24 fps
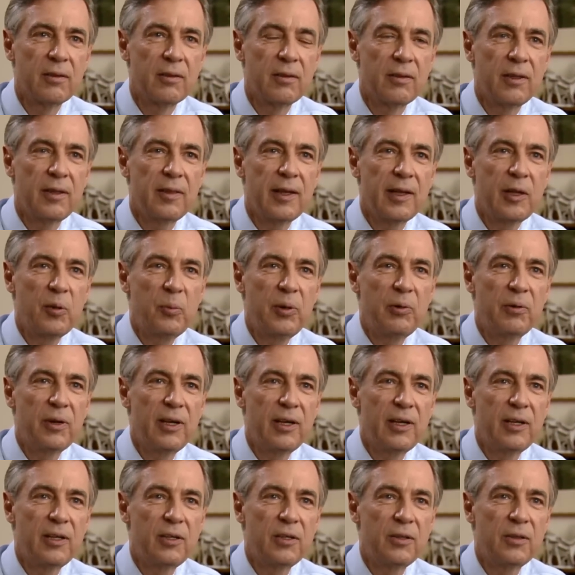that they can be
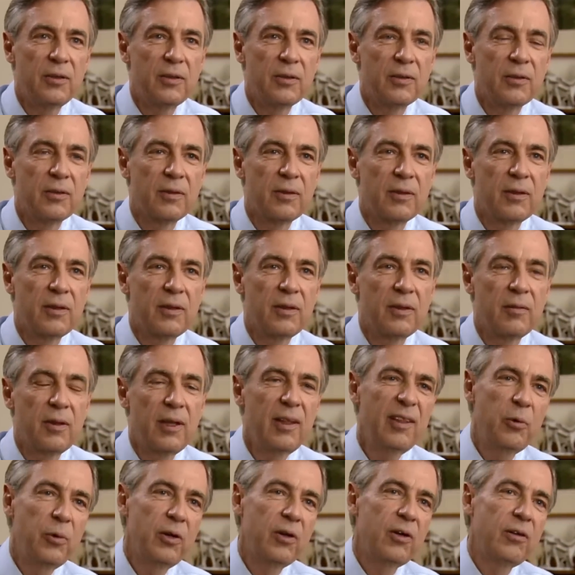related to. I
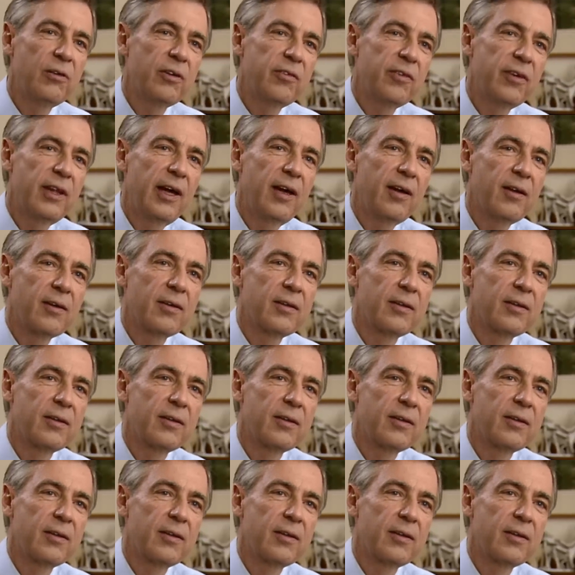think we all look for that.